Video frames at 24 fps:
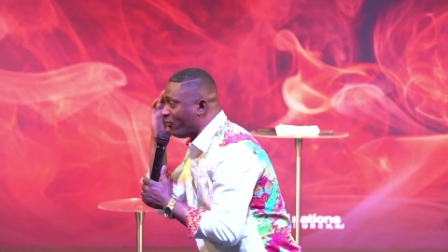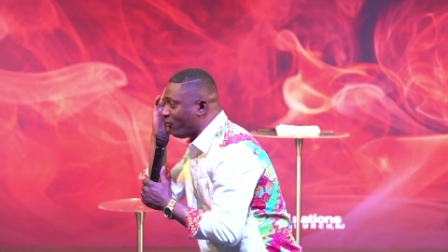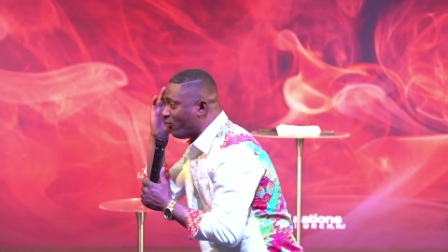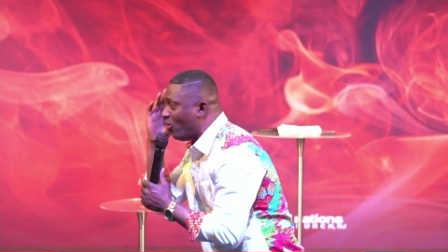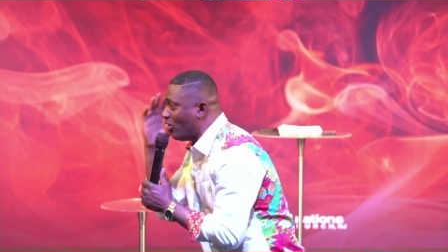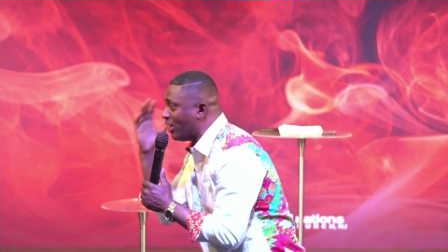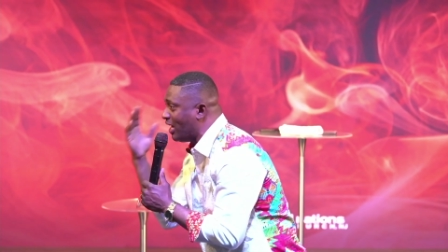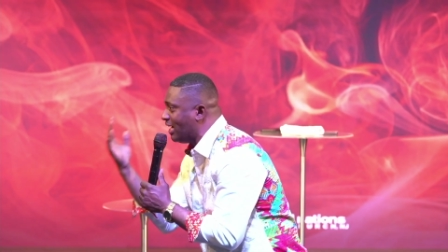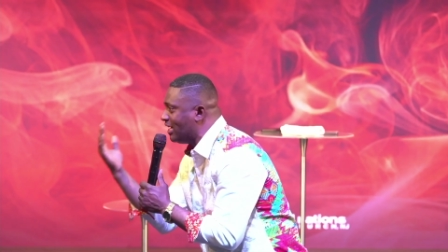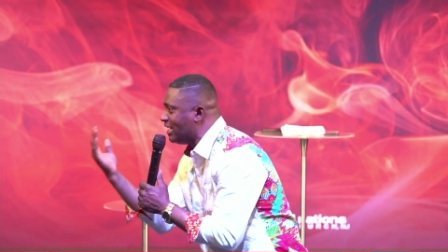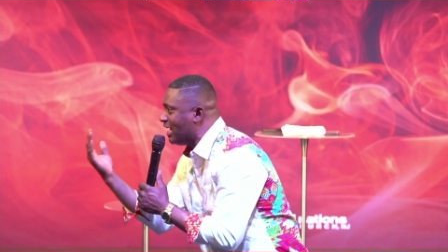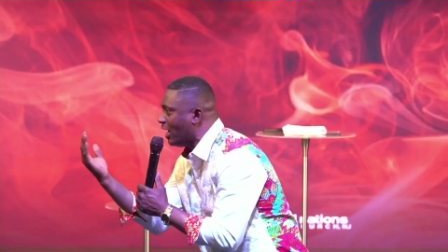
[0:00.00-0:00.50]

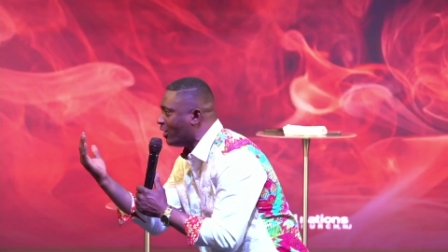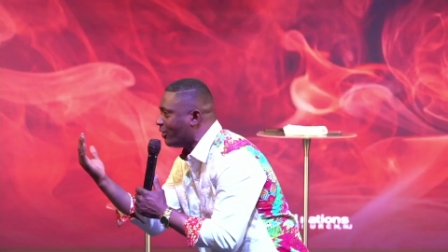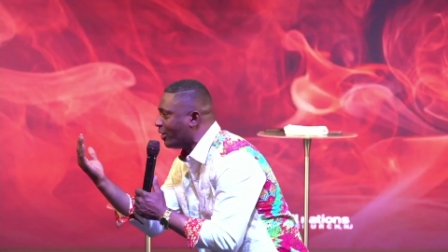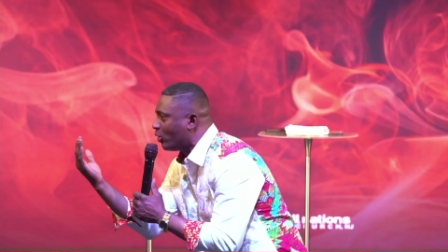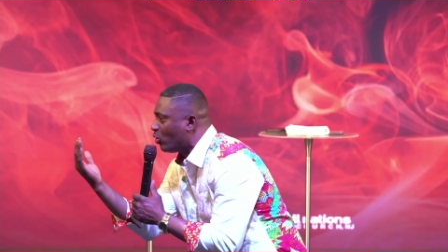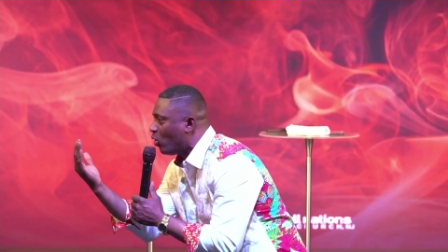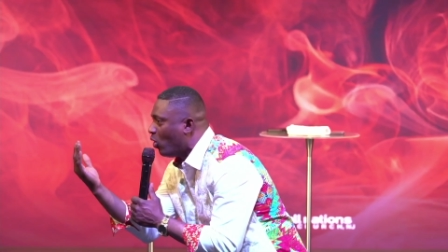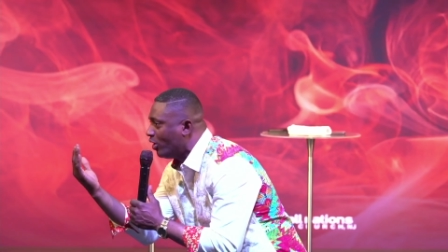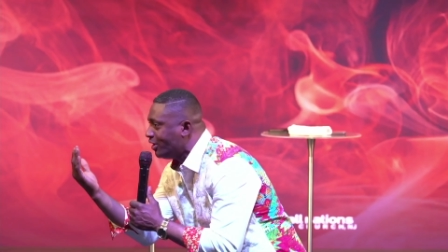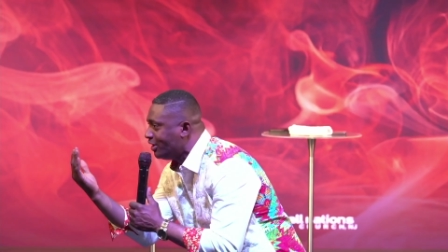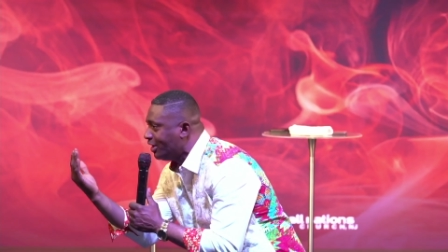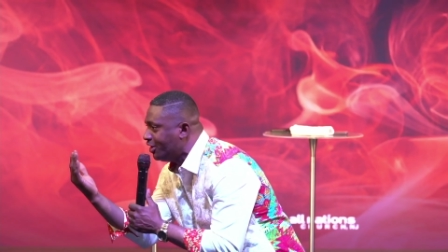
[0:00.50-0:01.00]
phone and they are
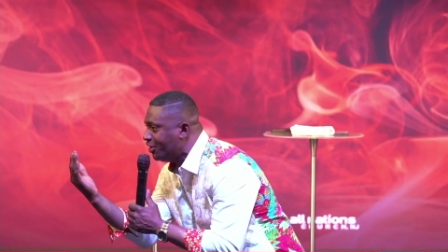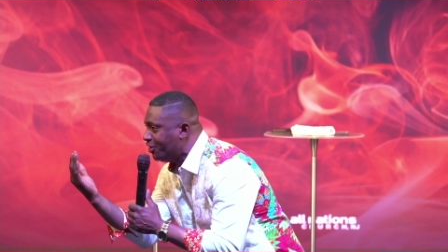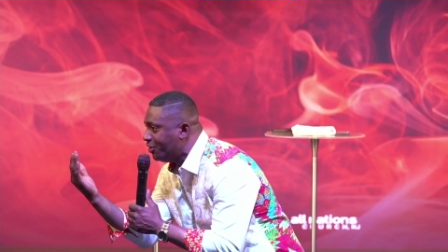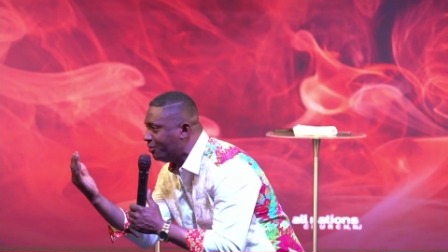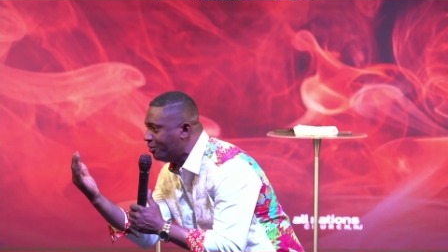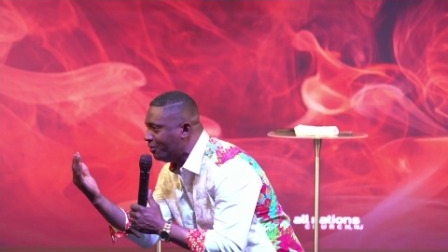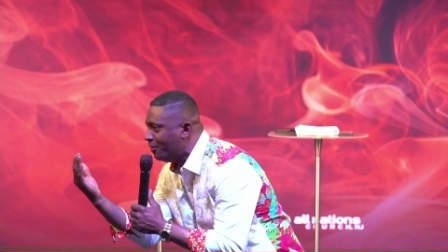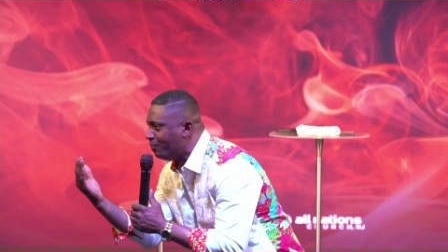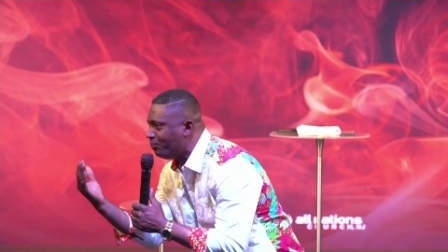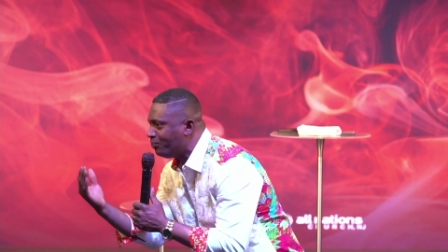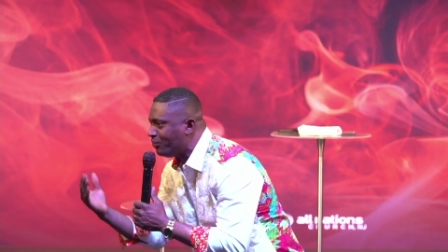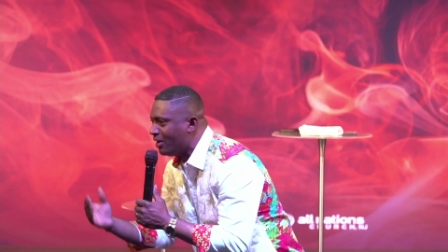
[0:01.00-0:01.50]
recording
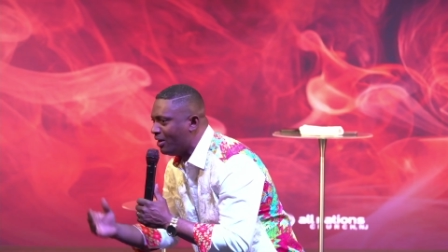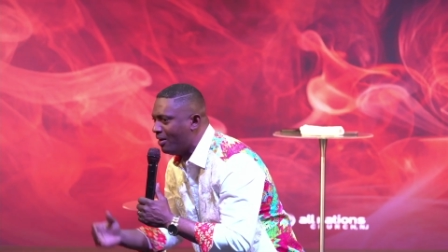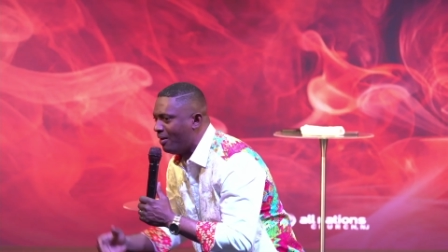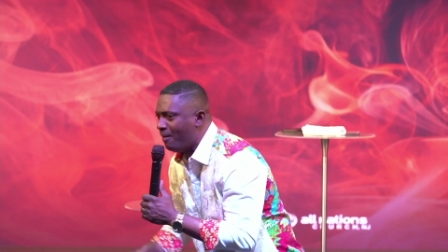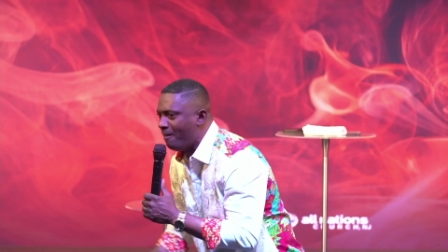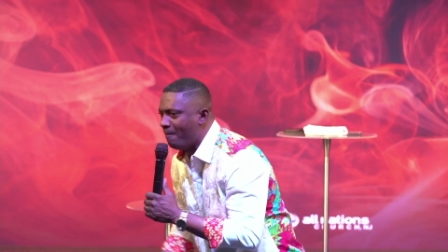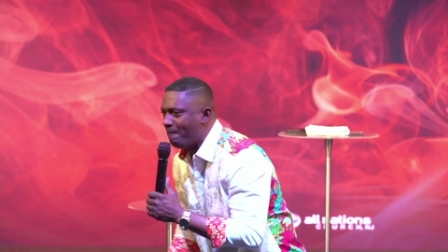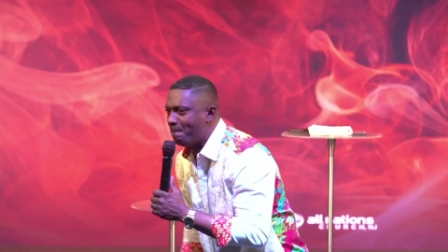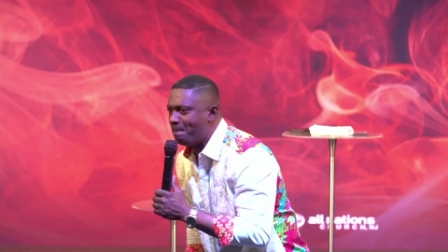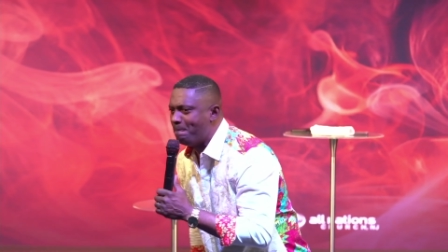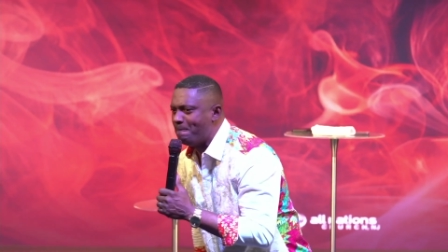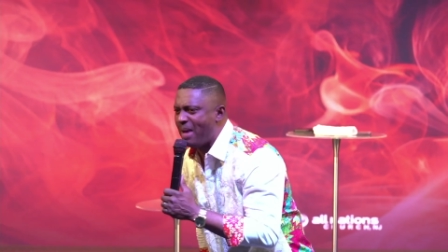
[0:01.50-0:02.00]
you?
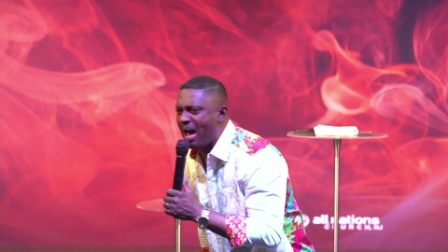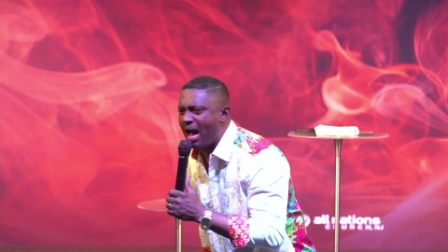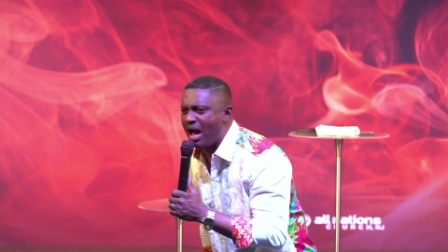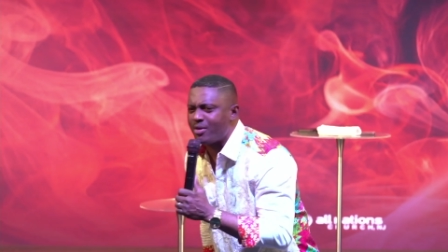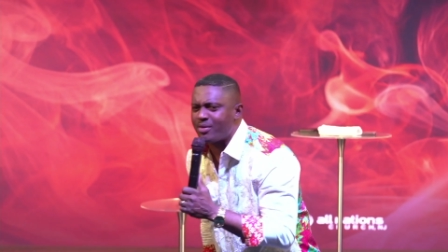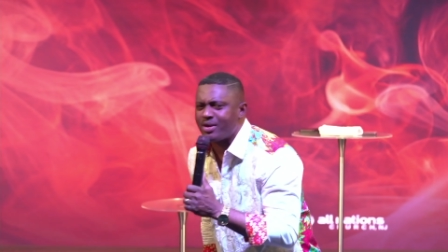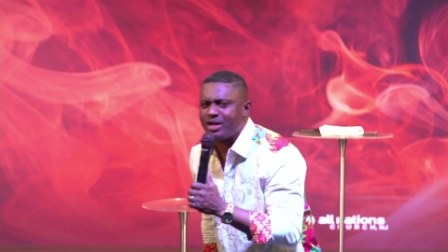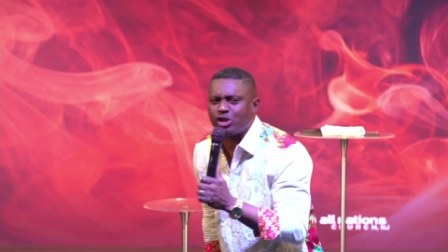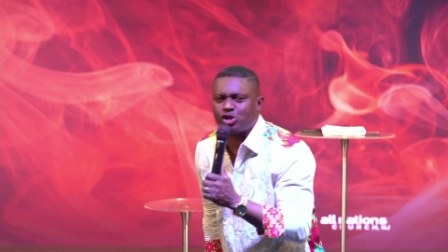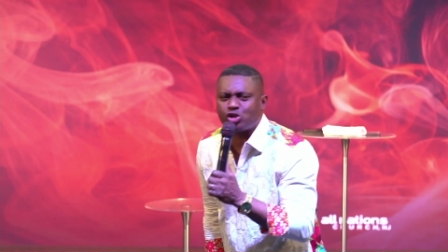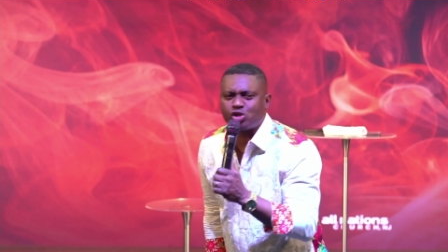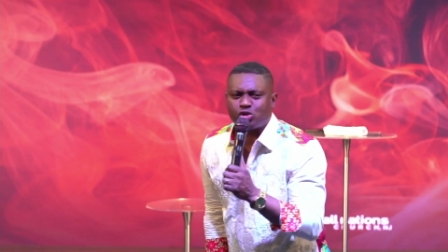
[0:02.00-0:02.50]

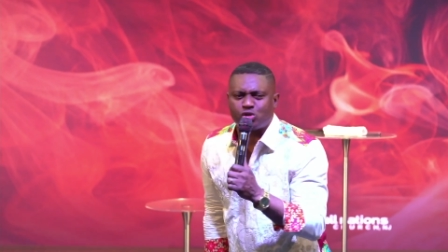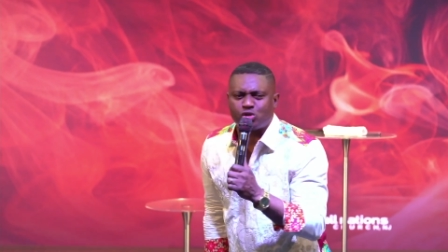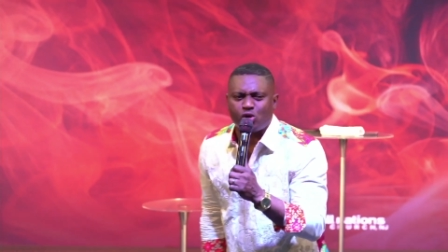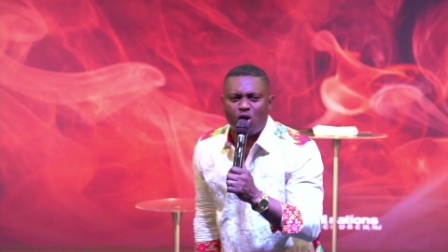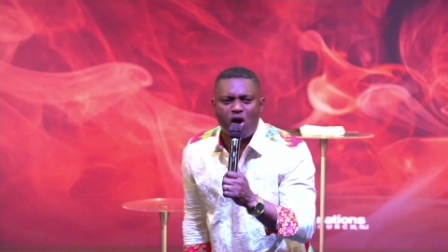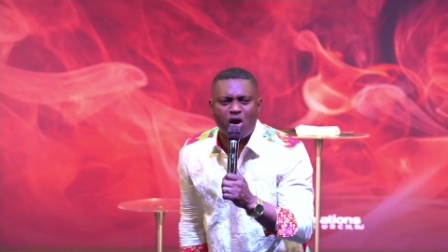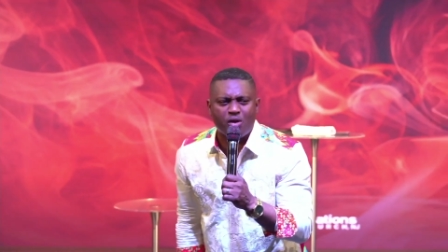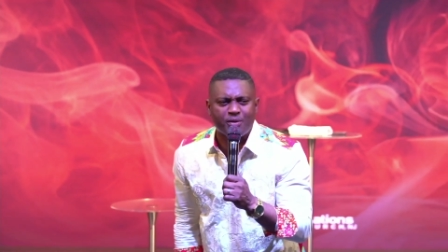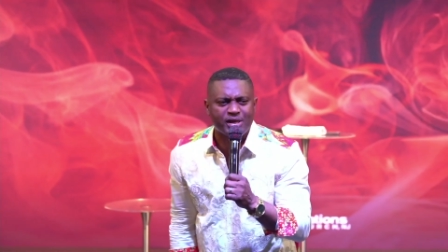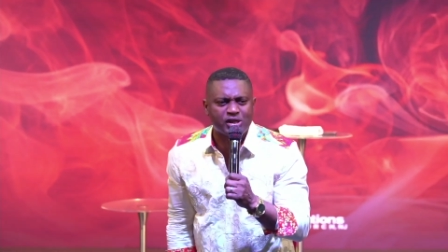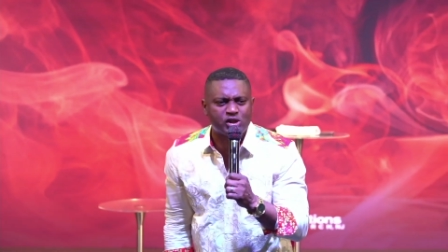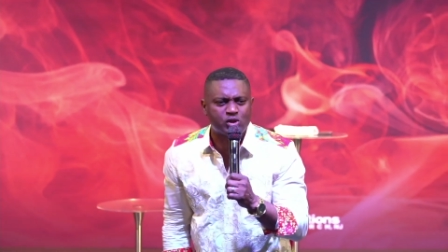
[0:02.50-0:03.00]
Mary
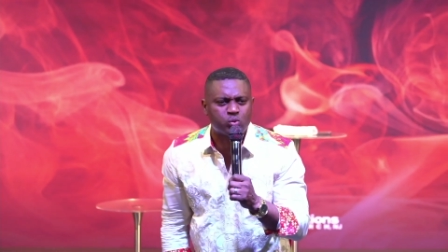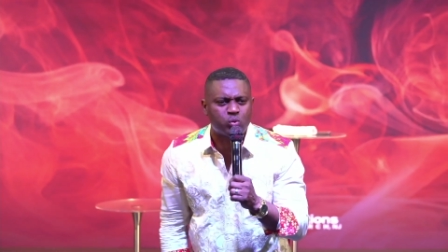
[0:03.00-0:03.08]
stories